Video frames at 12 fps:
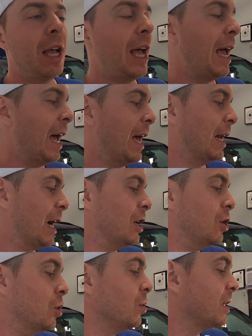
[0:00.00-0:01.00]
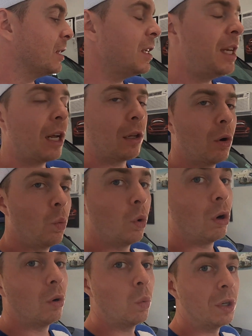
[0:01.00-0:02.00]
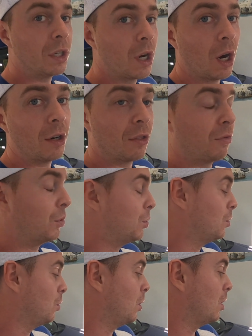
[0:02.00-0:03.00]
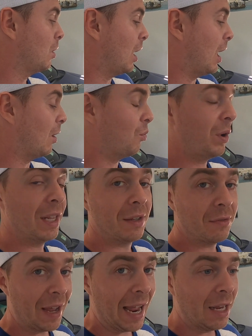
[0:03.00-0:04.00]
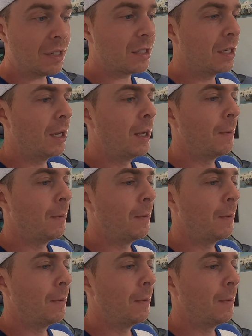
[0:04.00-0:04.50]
And I knew that the yellow wool would cut through really fast.